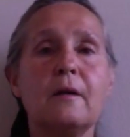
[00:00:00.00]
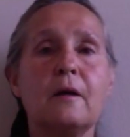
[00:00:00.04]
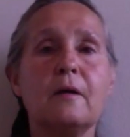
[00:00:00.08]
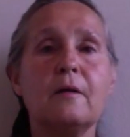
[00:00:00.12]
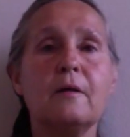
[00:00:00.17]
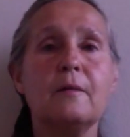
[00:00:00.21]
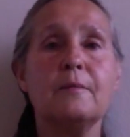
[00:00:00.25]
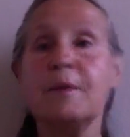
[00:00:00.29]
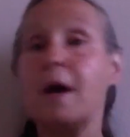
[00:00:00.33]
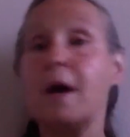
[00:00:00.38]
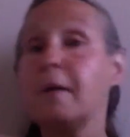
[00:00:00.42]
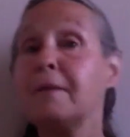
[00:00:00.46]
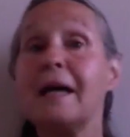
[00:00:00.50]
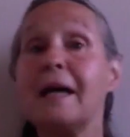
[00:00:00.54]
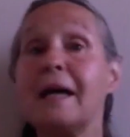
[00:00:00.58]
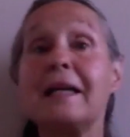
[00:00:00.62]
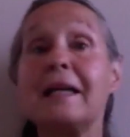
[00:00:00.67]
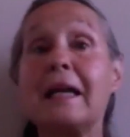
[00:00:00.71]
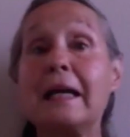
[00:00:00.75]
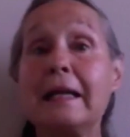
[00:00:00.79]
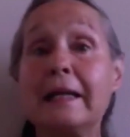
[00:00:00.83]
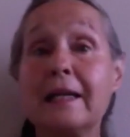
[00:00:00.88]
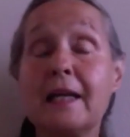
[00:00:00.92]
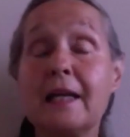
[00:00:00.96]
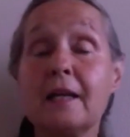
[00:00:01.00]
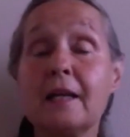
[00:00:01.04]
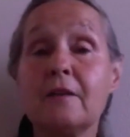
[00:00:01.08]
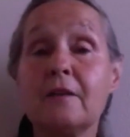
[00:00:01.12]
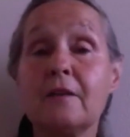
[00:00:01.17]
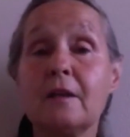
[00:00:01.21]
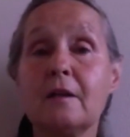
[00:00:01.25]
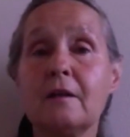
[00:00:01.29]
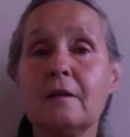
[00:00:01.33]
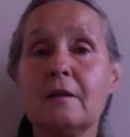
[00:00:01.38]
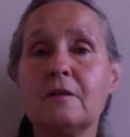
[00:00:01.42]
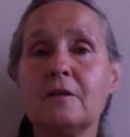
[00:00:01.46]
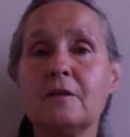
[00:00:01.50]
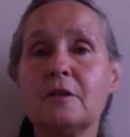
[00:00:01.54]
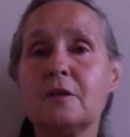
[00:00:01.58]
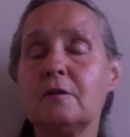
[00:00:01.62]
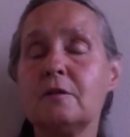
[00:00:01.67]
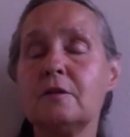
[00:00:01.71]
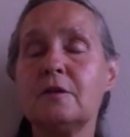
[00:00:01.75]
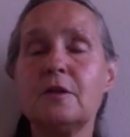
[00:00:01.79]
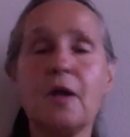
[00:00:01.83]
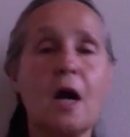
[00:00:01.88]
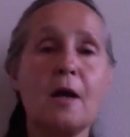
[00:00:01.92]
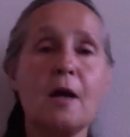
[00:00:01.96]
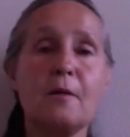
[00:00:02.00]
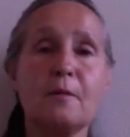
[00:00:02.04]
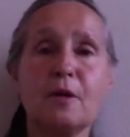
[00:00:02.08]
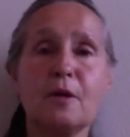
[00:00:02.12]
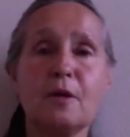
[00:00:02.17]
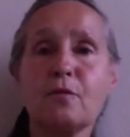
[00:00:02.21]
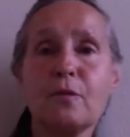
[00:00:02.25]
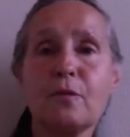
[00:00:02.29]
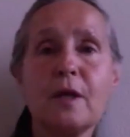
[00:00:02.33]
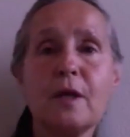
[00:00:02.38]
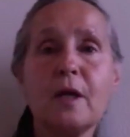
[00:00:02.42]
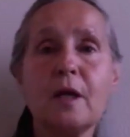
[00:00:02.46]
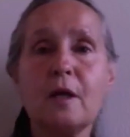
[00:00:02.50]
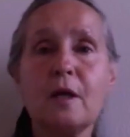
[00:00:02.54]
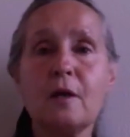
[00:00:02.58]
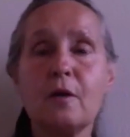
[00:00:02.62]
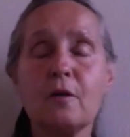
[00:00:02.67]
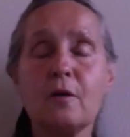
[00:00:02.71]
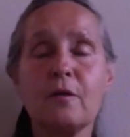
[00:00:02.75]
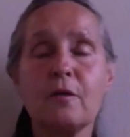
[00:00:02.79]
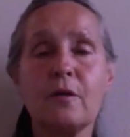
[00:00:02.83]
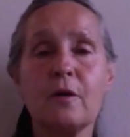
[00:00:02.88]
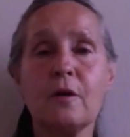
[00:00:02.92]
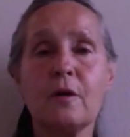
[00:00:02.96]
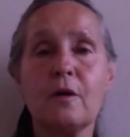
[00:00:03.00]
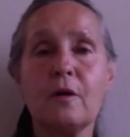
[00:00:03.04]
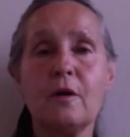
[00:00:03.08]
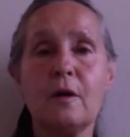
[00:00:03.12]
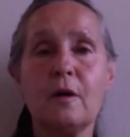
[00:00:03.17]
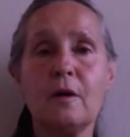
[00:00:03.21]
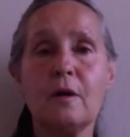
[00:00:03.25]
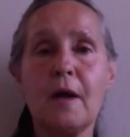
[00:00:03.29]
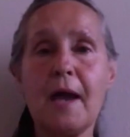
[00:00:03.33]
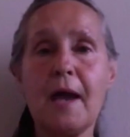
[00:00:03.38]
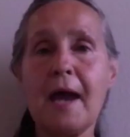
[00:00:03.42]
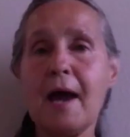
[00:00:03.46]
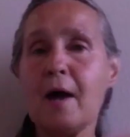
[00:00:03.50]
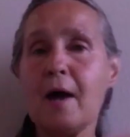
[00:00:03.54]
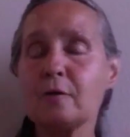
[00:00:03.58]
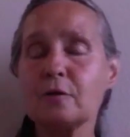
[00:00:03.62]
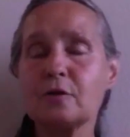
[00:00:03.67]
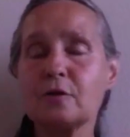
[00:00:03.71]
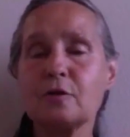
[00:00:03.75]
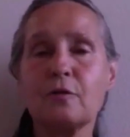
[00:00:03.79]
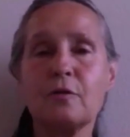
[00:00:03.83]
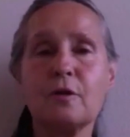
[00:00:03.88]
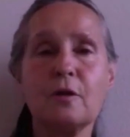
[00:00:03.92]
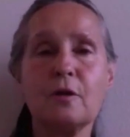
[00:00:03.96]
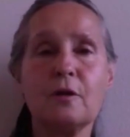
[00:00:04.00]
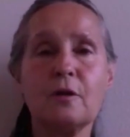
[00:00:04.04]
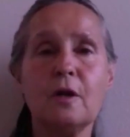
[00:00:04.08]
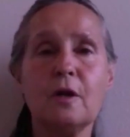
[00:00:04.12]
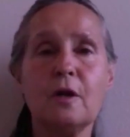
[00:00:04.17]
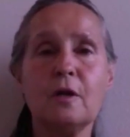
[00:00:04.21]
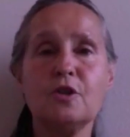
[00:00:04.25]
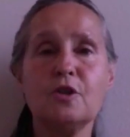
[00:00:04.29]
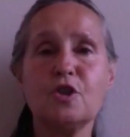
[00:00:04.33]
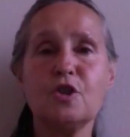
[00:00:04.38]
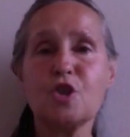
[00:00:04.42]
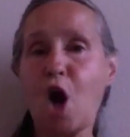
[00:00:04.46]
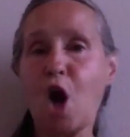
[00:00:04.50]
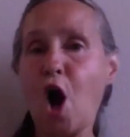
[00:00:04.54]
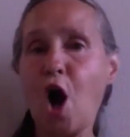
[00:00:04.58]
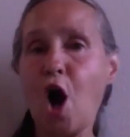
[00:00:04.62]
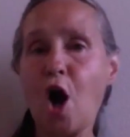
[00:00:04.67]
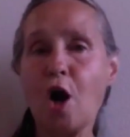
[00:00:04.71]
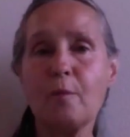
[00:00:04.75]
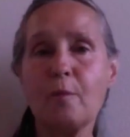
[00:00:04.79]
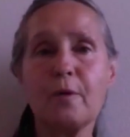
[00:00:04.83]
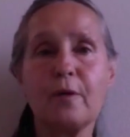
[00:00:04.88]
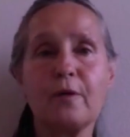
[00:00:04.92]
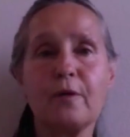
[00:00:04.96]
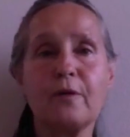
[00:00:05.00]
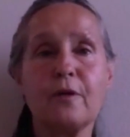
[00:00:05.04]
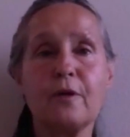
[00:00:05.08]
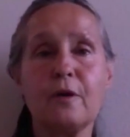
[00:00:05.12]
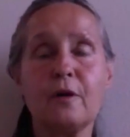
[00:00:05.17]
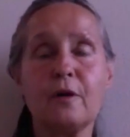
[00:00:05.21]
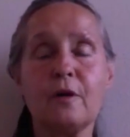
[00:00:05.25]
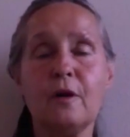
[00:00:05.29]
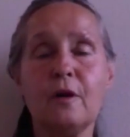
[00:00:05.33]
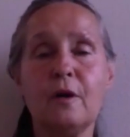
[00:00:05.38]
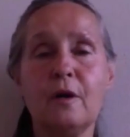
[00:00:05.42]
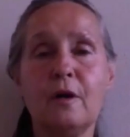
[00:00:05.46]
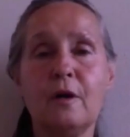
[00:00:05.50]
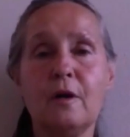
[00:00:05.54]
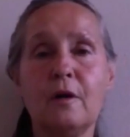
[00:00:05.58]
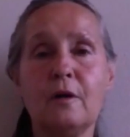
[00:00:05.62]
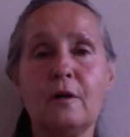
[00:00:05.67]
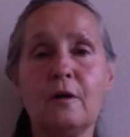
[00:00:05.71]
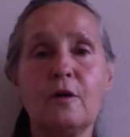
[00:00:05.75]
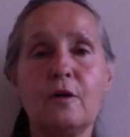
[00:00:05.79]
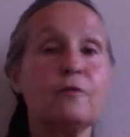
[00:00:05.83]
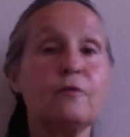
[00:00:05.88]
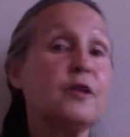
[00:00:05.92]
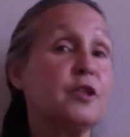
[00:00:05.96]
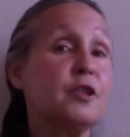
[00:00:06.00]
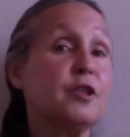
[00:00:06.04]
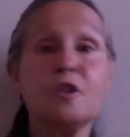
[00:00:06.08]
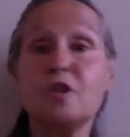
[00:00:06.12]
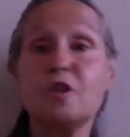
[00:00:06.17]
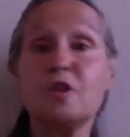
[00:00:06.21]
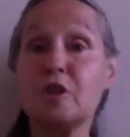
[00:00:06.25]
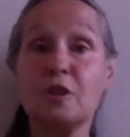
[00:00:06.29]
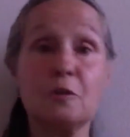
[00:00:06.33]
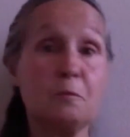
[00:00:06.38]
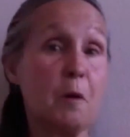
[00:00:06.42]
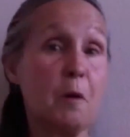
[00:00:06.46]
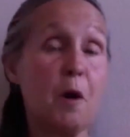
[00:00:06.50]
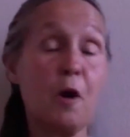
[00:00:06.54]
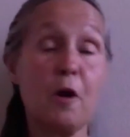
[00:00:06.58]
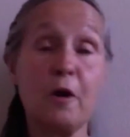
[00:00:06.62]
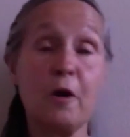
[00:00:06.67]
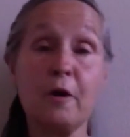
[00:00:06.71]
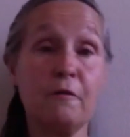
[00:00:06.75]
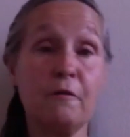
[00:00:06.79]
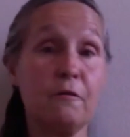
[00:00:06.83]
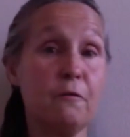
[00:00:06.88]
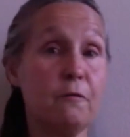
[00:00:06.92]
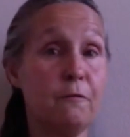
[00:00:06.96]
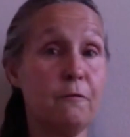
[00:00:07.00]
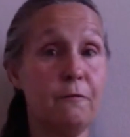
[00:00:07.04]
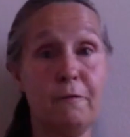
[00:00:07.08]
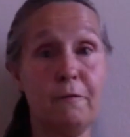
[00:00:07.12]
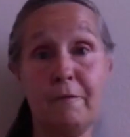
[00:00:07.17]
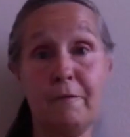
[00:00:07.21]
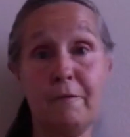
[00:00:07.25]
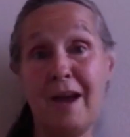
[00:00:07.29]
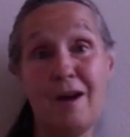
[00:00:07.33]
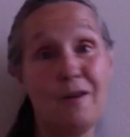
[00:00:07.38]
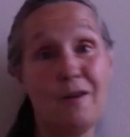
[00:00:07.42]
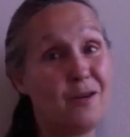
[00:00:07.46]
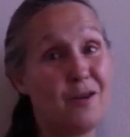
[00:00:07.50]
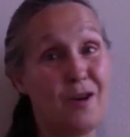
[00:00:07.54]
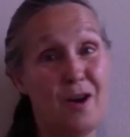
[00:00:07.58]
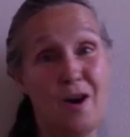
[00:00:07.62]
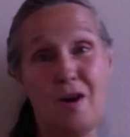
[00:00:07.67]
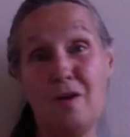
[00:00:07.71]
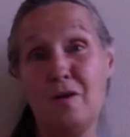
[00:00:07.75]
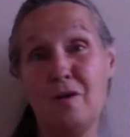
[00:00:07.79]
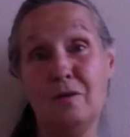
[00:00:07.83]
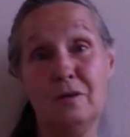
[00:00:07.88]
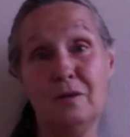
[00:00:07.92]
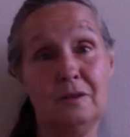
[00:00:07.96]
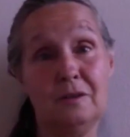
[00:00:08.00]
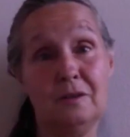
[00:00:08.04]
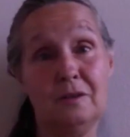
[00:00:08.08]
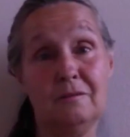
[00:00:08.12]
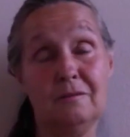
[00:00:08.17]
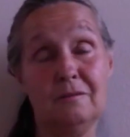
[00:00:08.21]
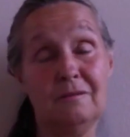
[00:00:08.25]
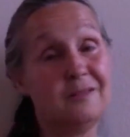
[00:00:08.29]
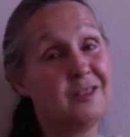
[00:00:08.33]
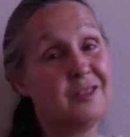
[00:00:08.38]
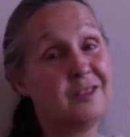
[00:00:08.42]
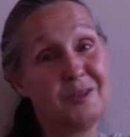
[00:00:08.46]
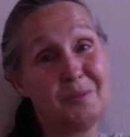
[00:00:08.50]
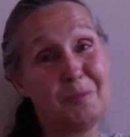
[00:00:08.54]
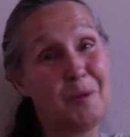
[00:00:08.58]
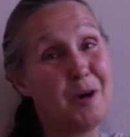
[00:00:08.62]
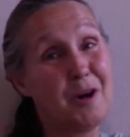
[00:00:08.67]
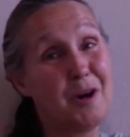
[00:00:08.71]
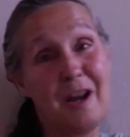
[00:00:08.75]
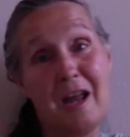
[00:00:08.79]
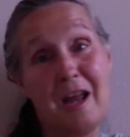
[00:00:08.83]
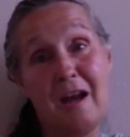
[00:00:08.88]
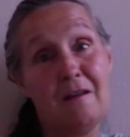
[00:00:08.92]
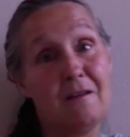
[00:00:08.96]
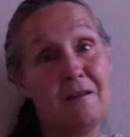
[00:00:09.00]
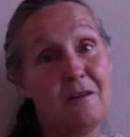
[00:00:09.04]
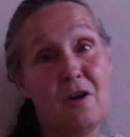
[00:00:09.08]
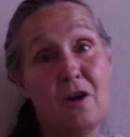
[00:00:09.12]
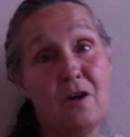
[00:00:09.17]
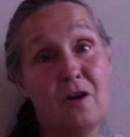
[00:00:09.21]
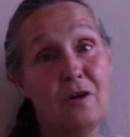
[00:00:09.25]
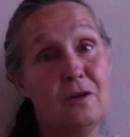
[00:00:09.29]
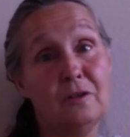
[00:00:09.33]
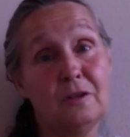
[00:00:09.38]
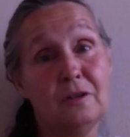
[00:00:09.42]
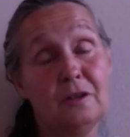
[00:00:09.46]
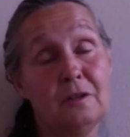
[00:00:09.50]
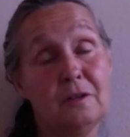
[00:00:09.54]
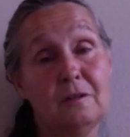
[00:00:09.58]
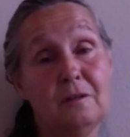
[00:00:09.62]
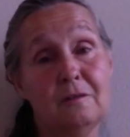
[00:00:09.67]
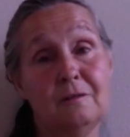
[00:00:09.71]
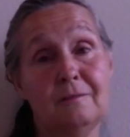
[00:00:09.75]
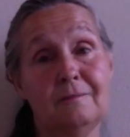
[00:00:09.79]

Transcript: I'm not going to get the diamond ring or the house or the job or this is just part of how it goes. Just part of how it goes.